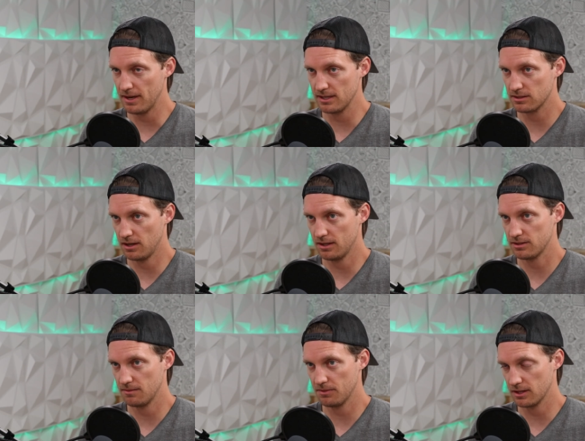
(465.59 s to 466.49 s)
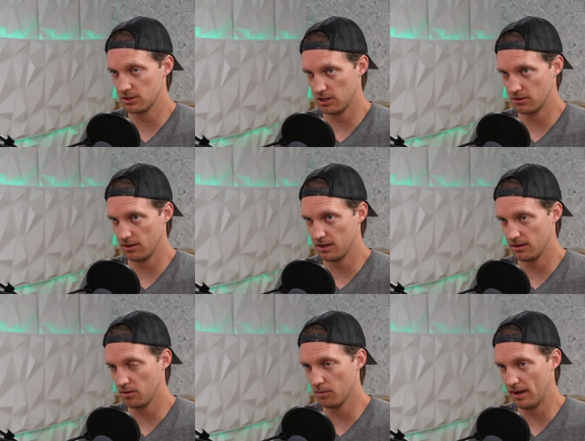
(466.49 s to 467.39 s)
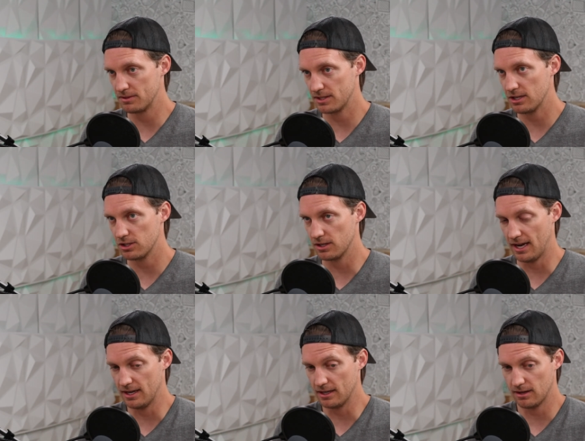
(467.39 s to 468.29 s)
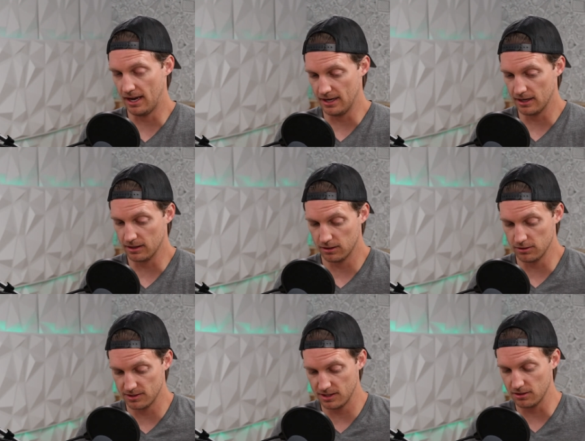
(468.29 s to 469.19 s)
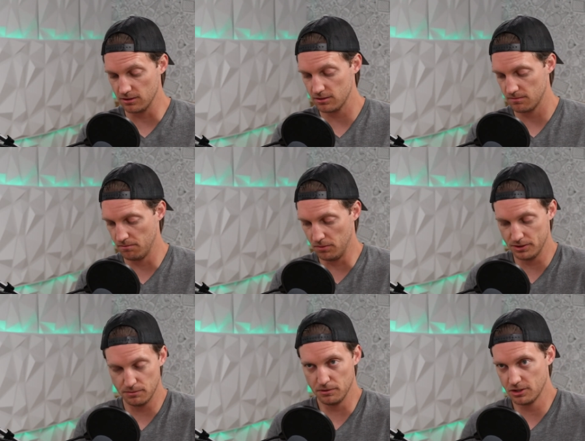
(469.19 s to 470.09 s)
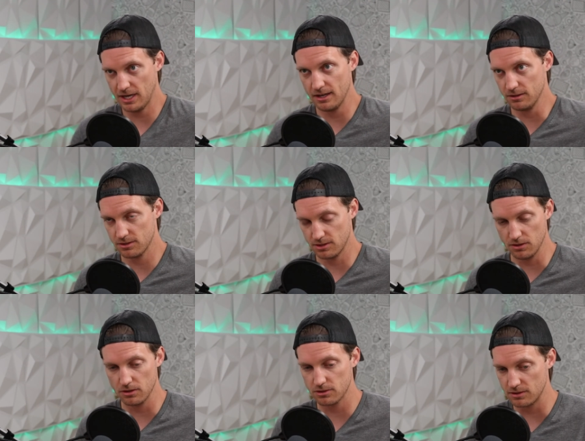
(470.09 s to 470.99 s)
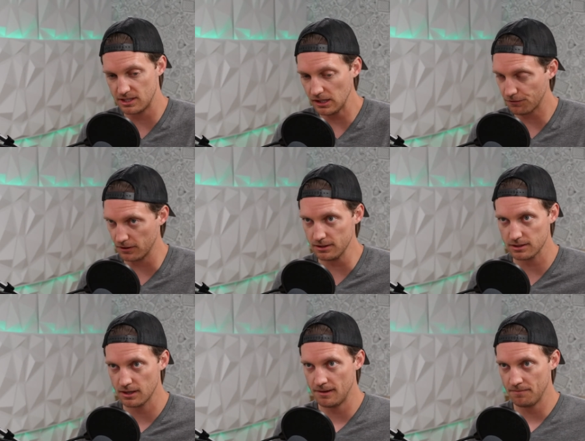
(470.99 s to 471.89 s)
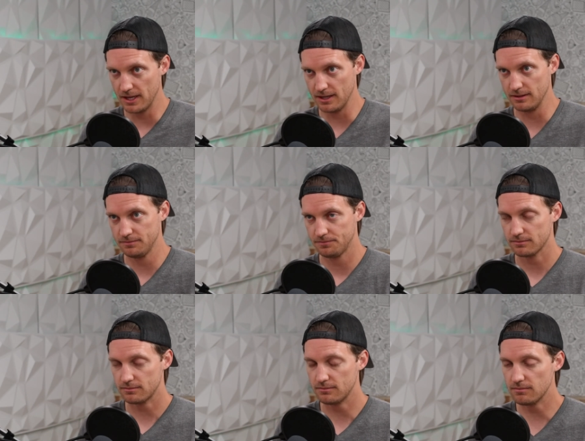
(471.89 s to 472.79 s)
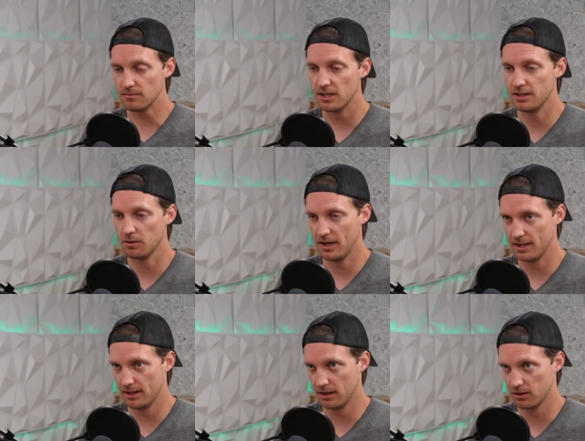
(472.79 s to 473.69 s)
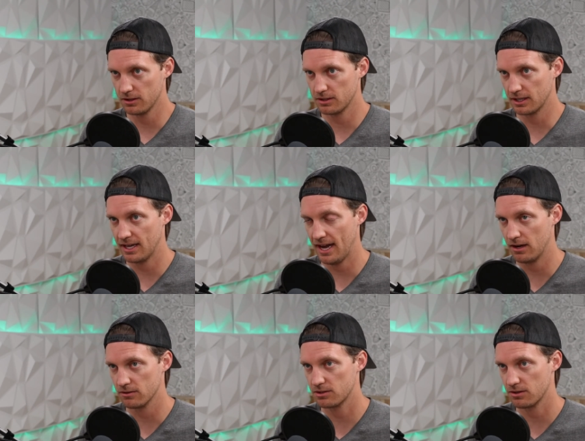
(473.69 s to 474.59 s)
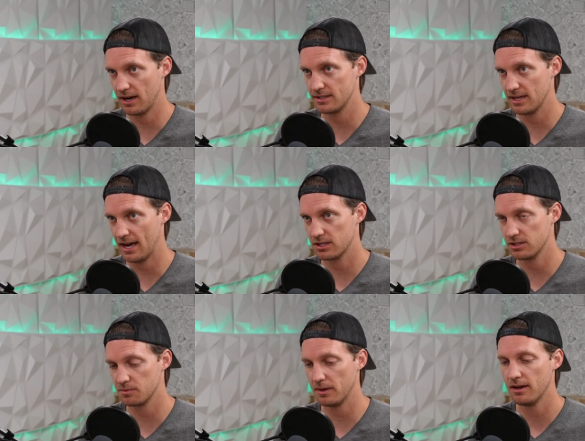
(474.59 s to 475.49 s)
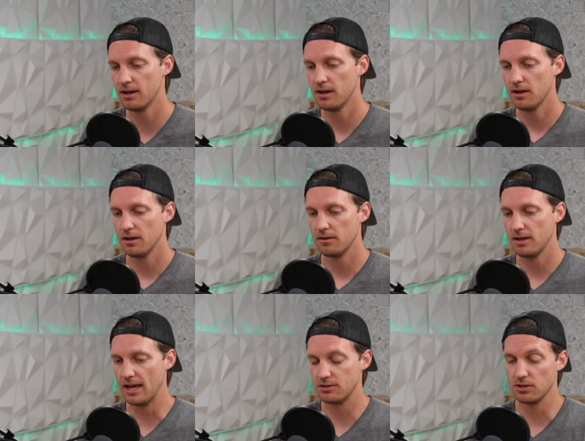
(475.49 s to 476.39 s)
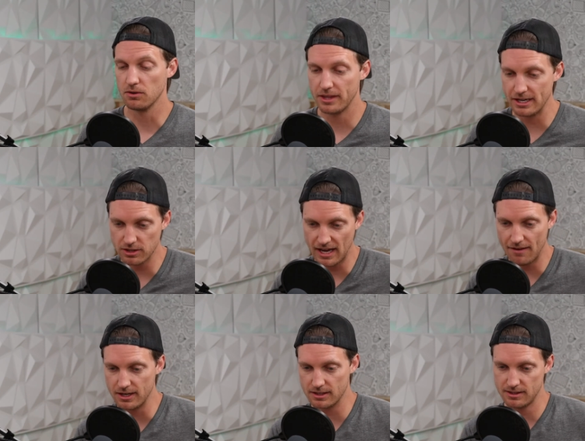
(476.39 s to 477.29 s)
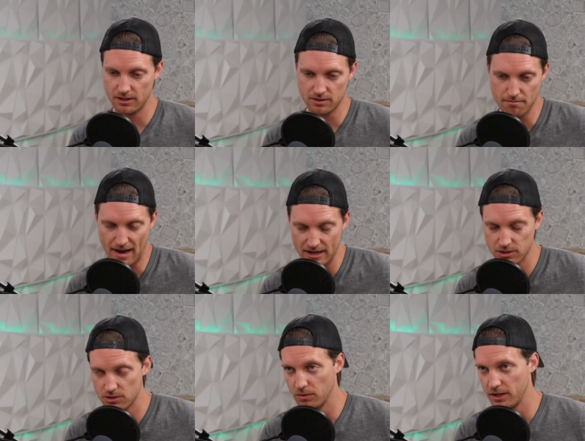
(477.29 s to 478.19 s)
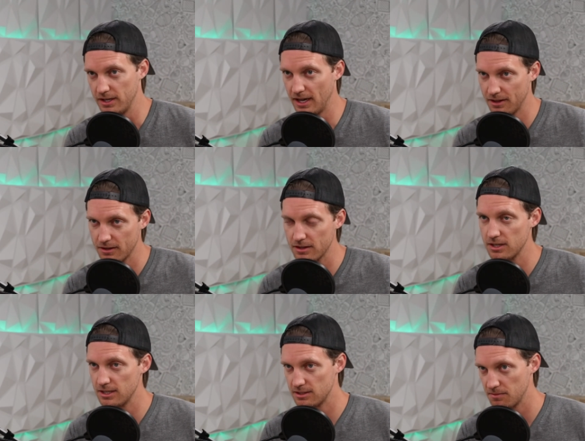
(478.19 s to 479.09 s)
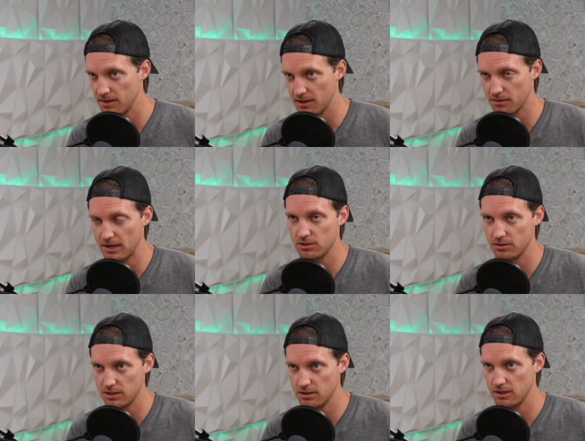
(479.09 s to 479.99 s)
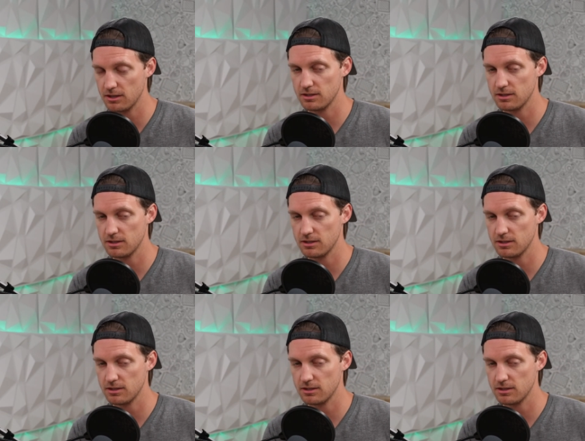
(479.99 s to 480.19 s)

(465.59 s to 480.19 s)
based on something that generated a web session, and it considers multiple channels. So those are different in the way that they're going to count transactions. And so they should have there's a match to one another that needs to be a threshold that you need to